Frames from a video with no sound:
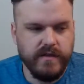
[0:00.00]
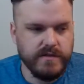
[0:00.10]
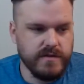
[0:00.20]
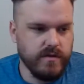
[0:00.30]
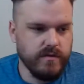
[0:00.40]

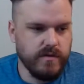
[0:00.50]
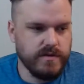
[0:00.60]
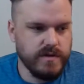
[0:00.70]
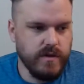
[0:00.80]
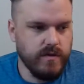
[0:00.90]
There's no
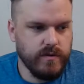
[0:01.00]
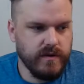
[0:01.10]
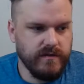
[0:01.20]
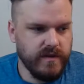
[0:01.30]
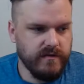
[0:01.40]

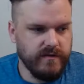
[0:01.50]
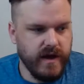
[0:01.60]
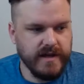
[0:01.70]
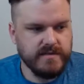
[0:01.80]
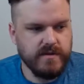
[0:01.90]
if
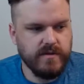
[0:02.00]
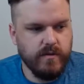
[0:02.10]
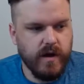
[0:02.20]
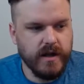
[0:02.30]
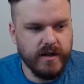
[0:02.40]
Highsmith or
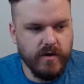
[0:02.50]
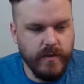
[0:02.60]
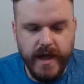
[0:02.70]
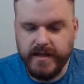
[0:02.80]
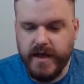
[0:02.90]
Watt go
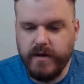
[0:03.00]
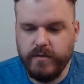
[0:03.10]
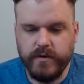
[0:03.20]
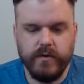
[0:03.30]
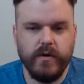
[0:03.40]
back down
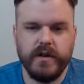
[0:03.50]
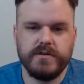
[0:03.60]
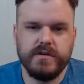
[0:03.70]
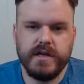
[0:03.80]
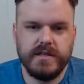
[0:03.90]
with a groin injury,